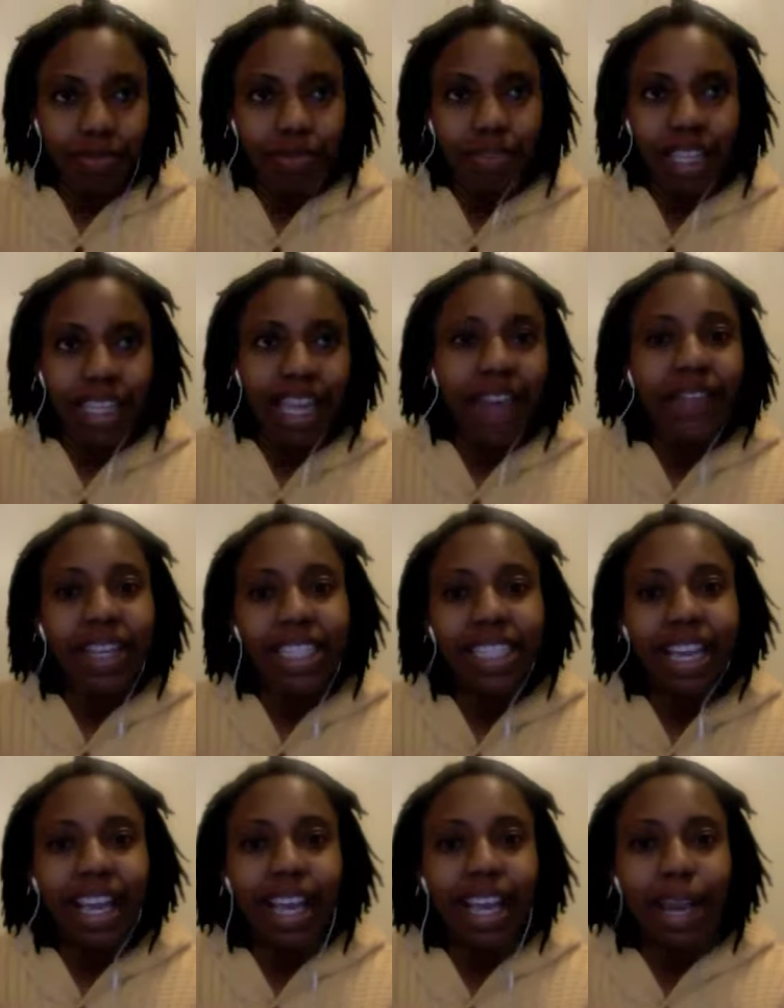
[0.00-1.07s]
loving
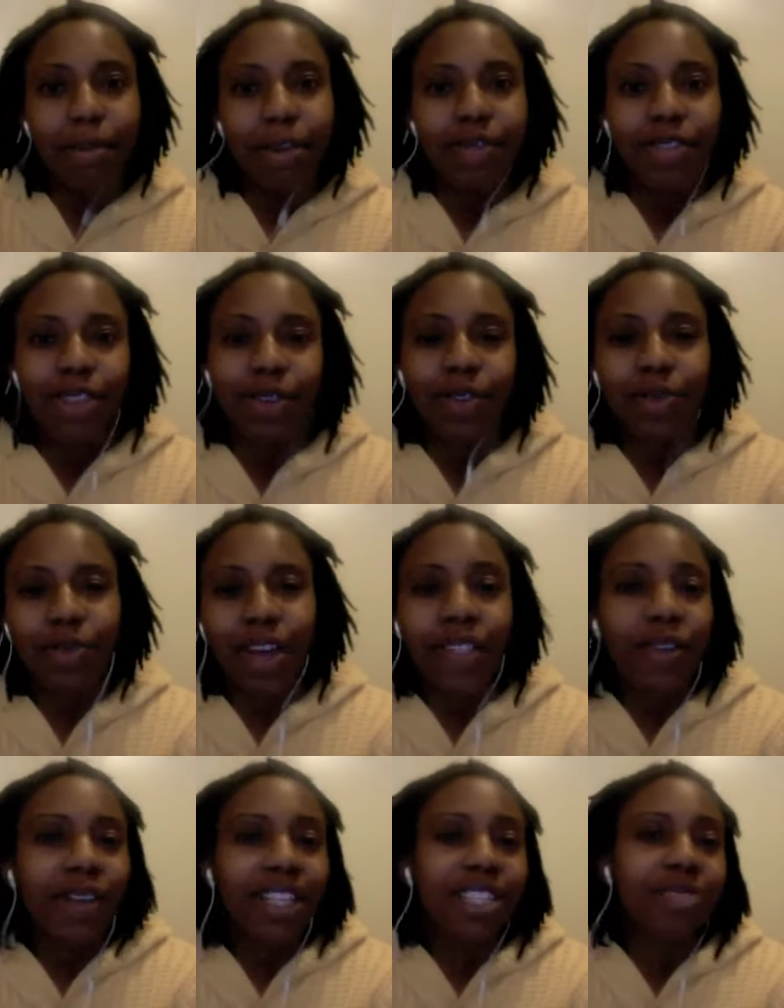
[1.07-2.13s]
time, even though the
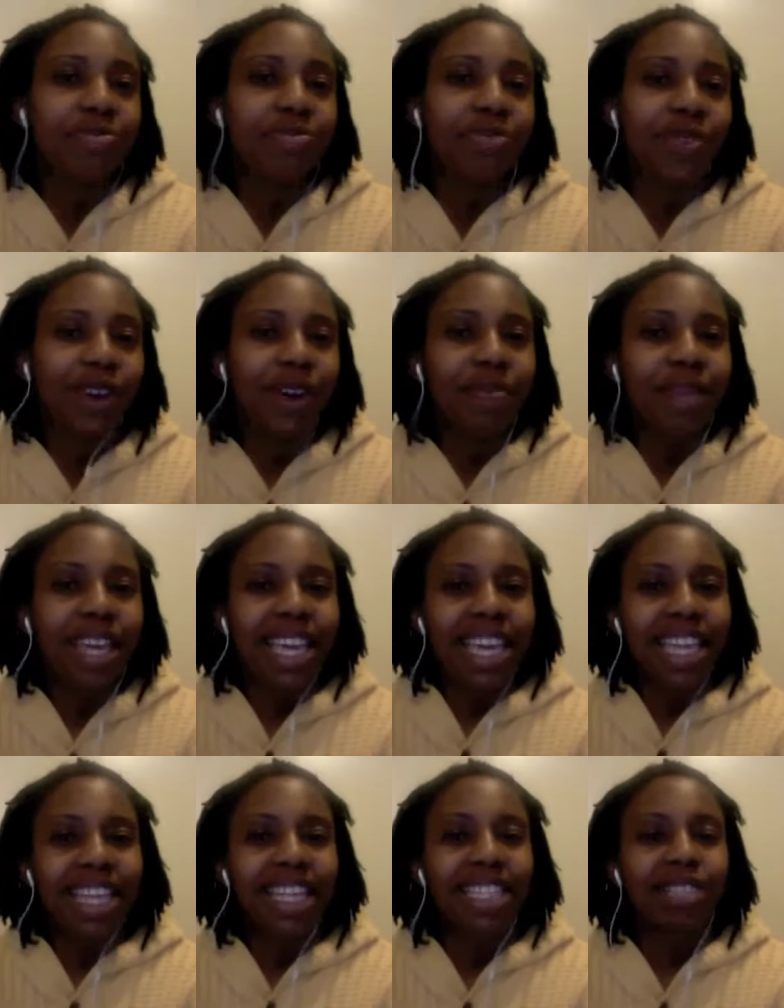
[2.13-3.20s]
weather isn't warm.
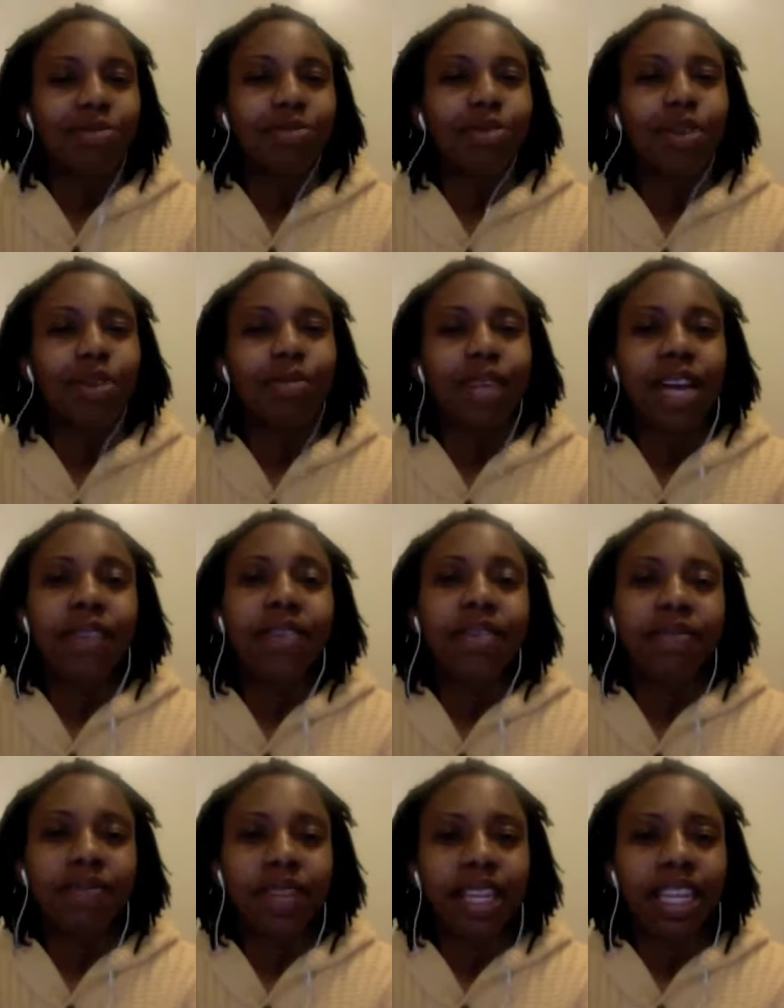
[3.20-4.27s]
It is a warm, loving
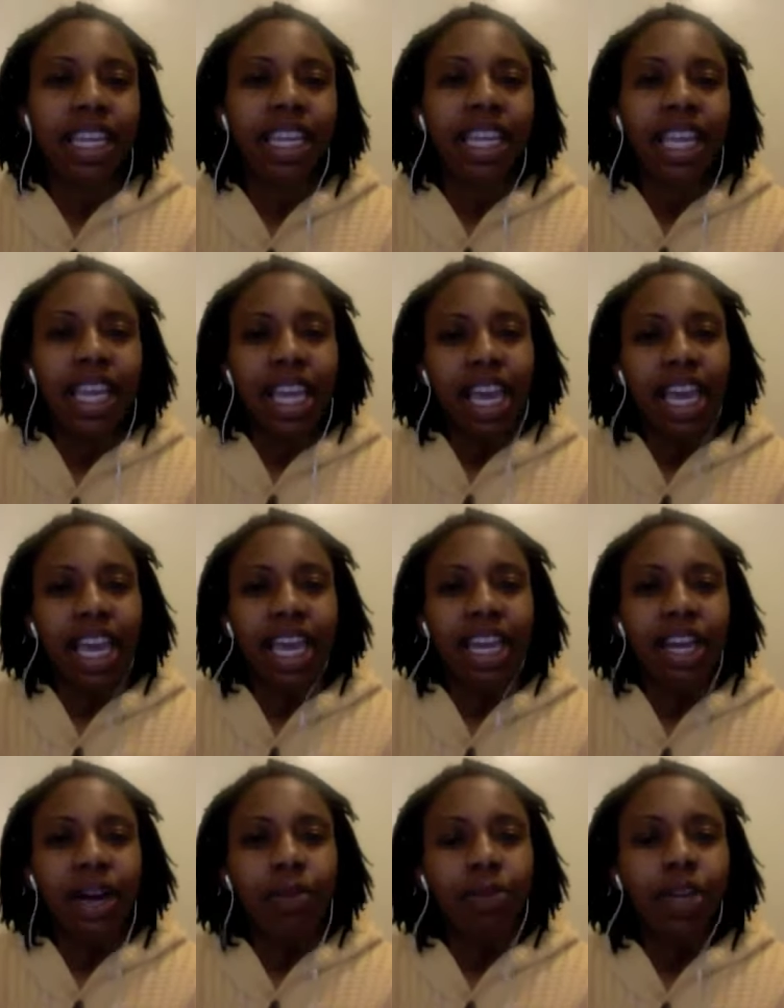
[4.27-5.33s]
feeling. And
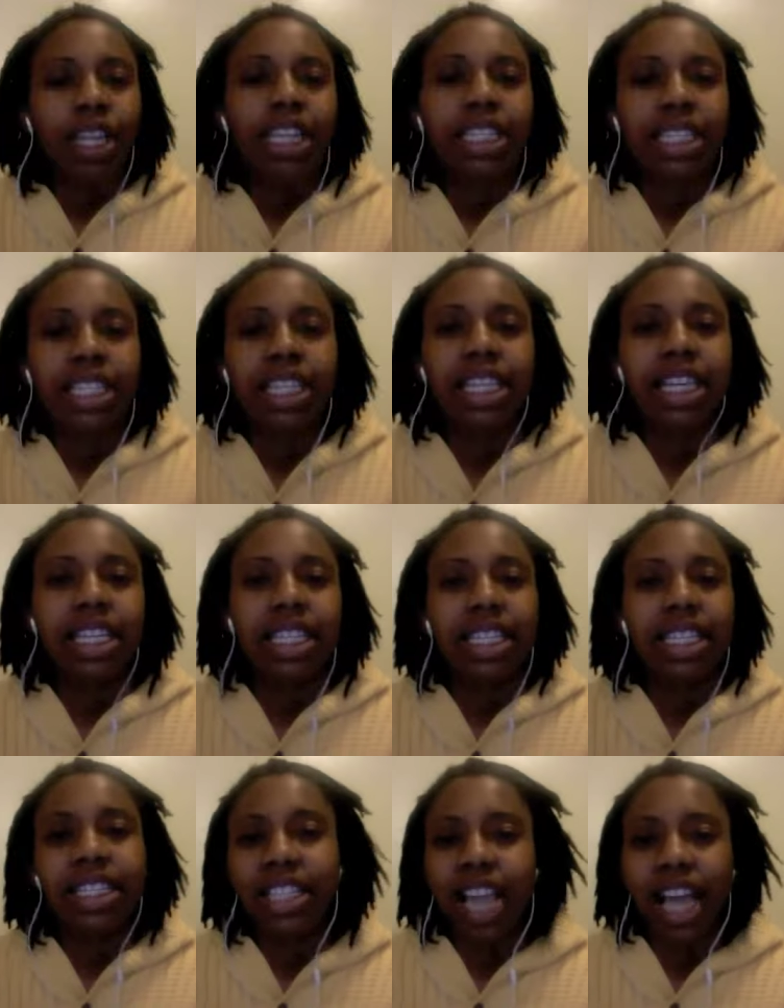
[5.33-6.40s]
I'm really seeing the
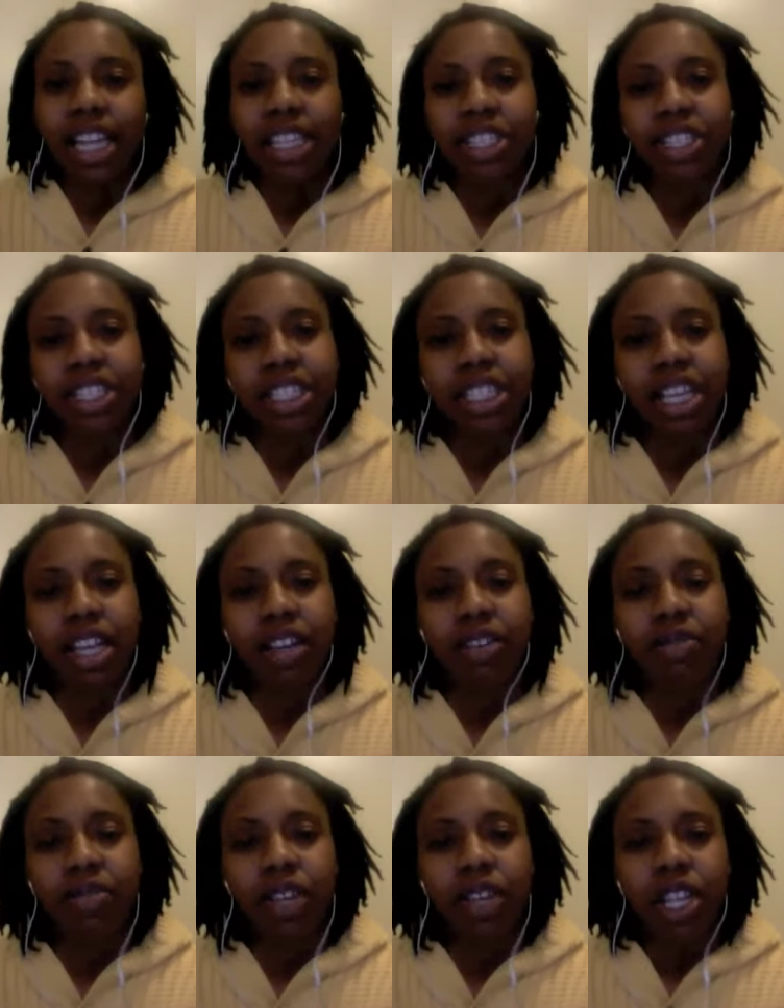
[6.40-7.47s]
challenges
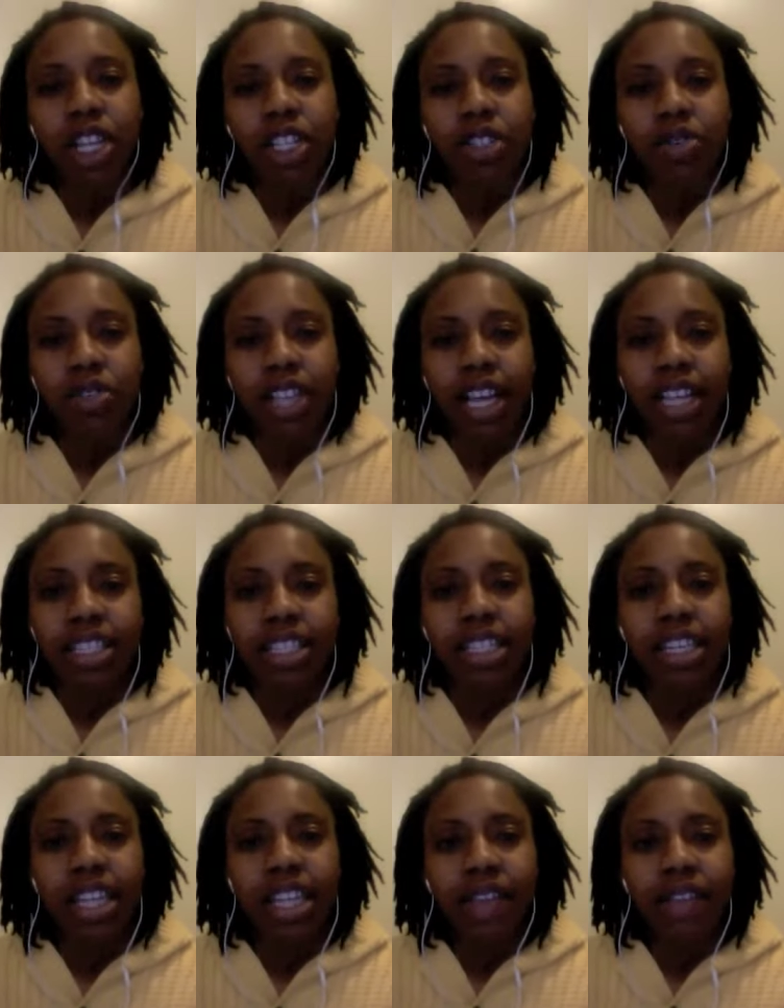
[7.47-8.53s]
of
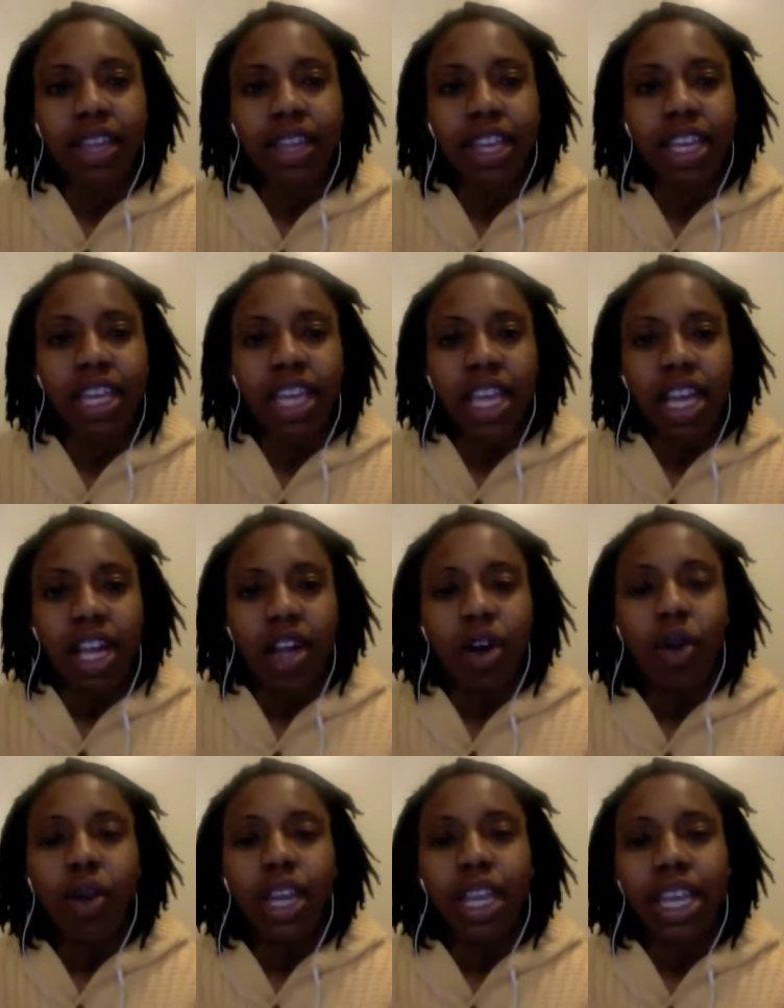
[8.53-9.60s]
2011
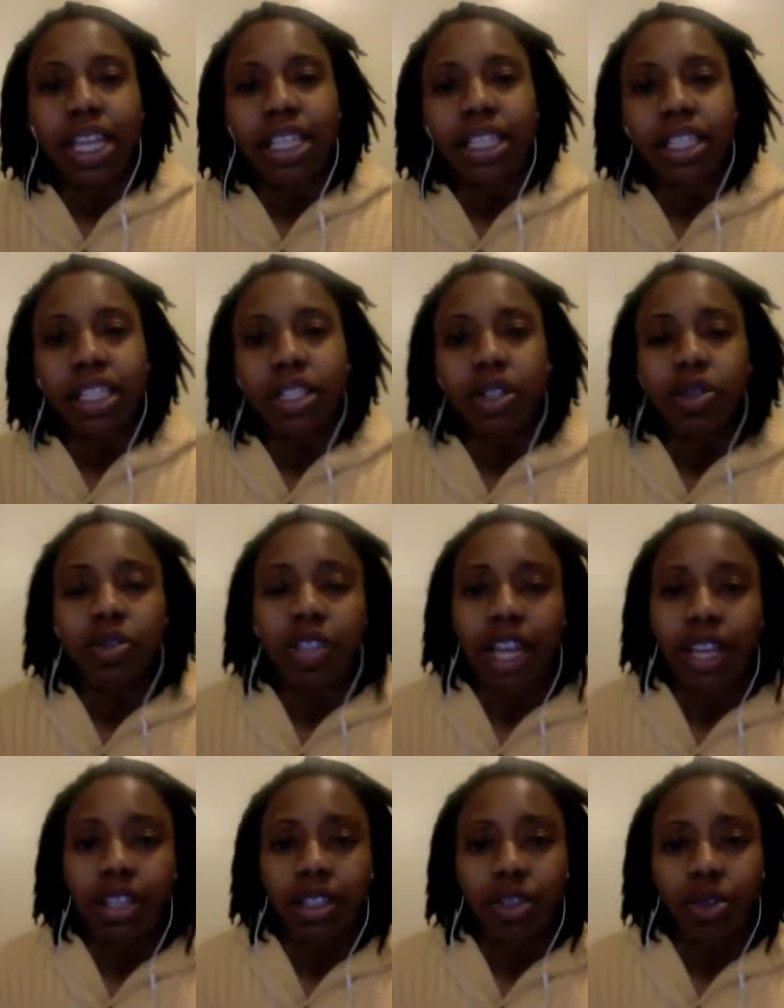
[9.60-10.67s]
going into
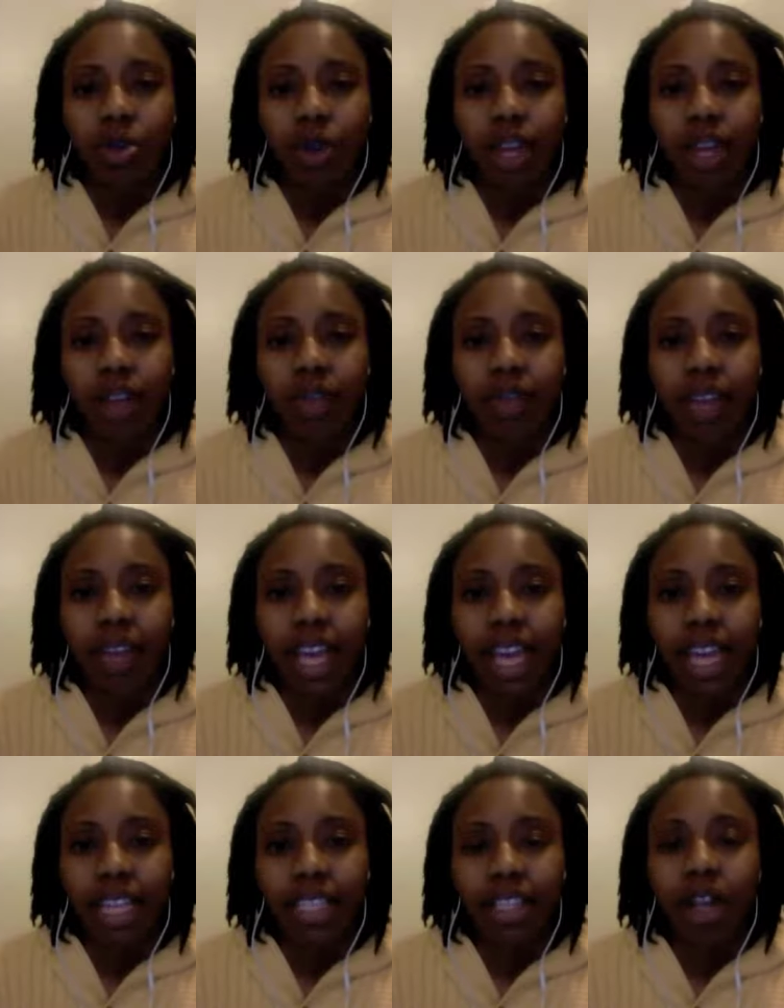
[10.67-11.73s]
2012
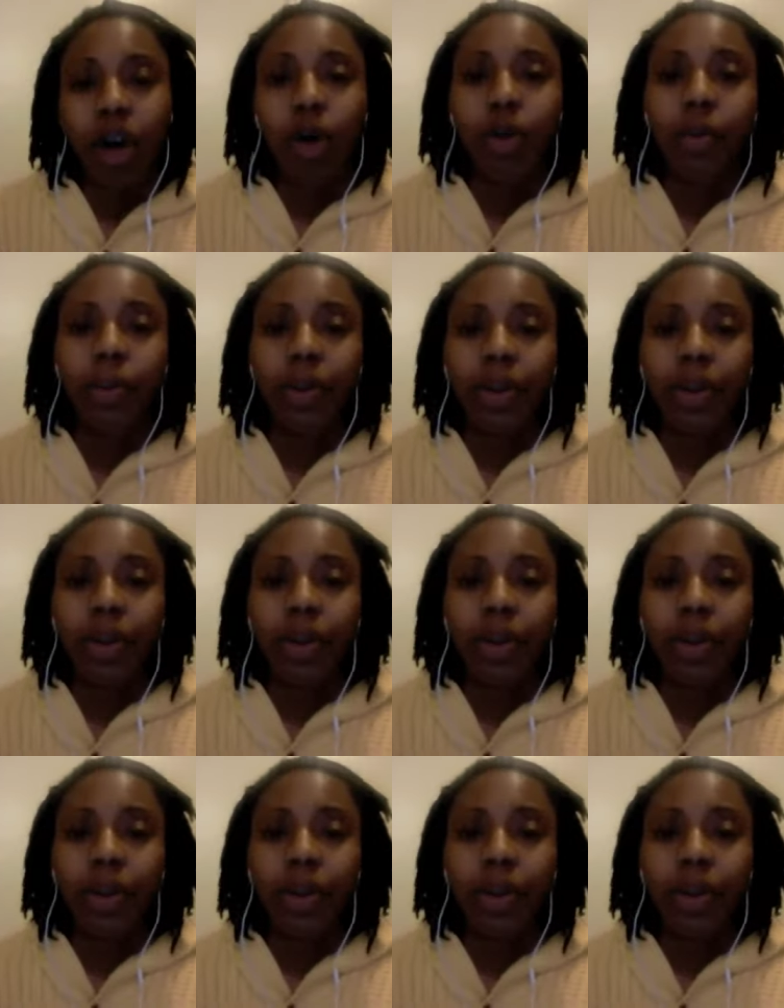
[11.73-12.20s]
as hope